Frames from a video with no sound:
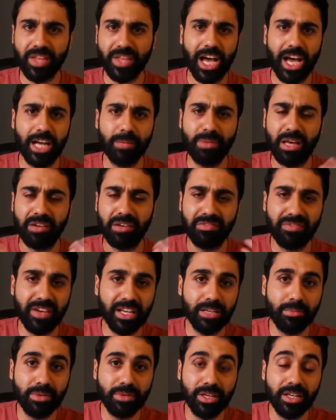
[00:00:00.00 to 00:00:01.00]
I'll be
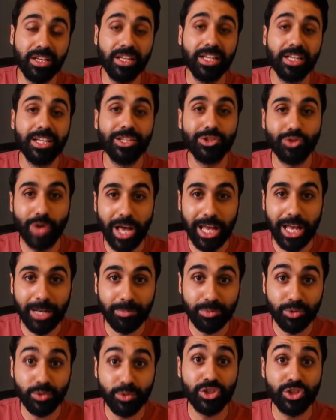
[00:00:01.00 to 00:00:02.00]
available to
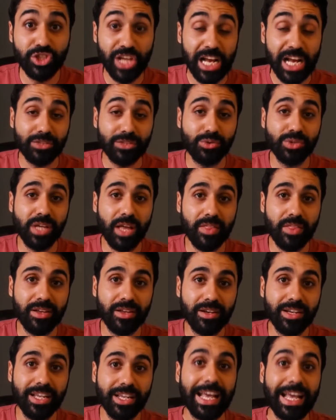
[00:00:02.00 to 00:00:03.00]
help you chat
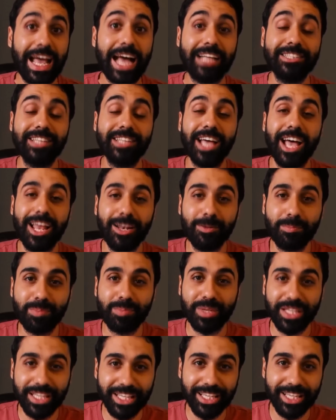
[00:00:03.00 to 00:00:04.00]
together and
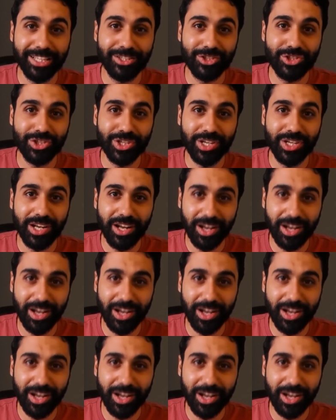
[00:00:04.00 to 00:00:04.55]
help each